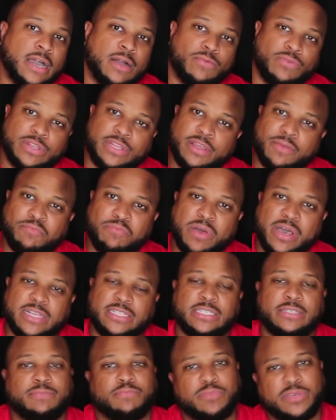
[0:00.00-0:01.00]
within
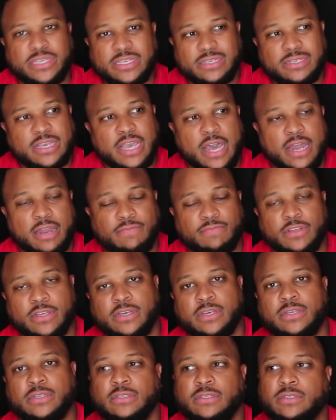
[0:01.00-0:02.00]
budget. Be kind of
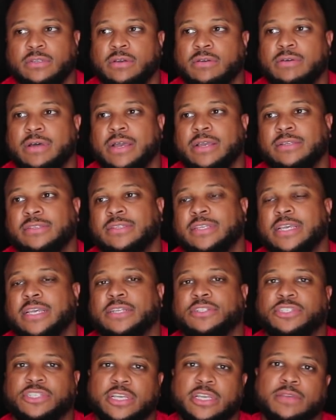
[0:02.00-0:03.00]
a, you know, I ain't
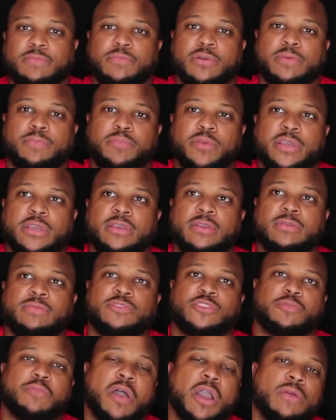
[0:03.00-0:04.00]
saying cheap, but be
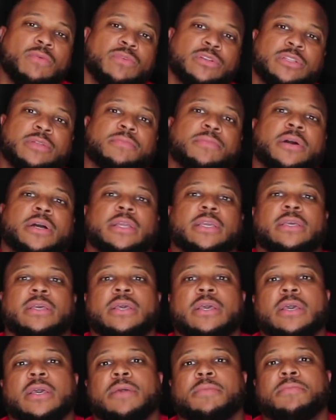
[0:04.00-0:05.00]
smart with the money,
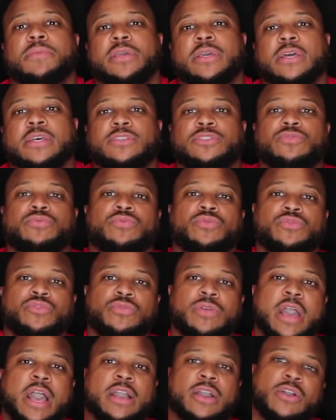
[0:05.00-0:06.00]
because
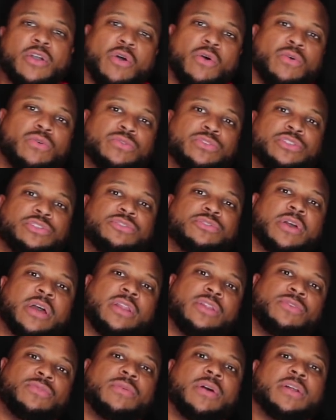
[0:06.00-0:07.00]
you got goals and you're
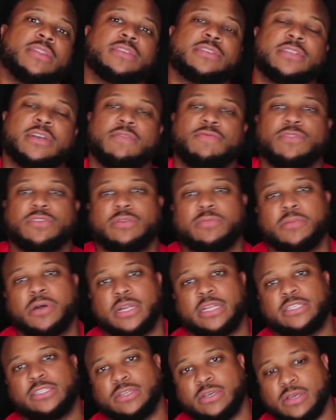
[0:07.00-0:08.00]
trying to do other stuff with the
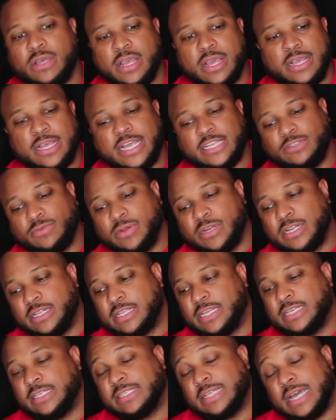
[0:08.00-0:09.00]
money. So that's one of
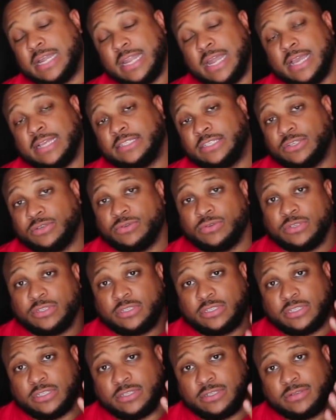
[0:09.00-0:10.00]
the things I like too,
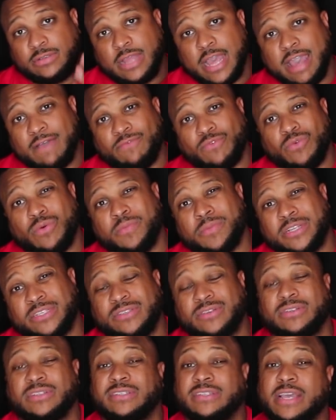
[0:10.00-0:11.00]
is just have a woman
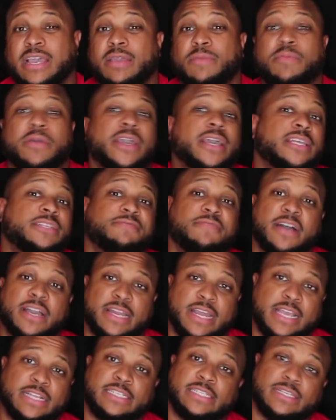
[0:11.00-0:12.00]
that's on the same page
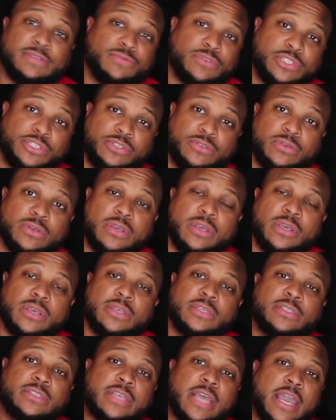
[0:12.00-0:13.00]
financially with you.
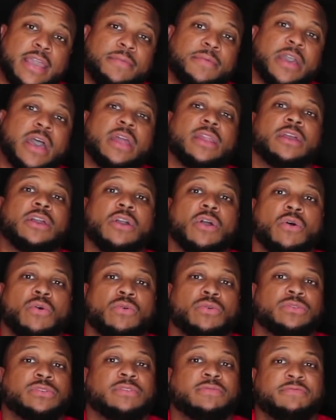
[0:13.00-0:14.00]
Same kind of
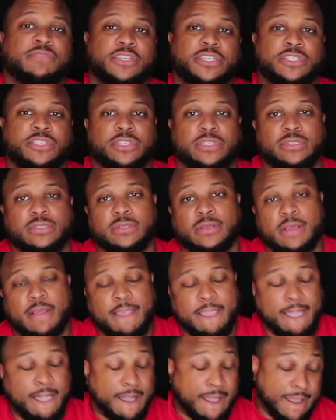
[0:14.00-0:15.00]
goals and vision.
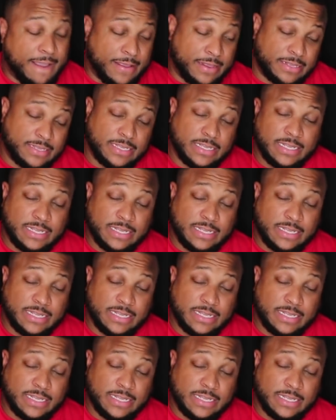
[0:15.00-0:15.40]
All right,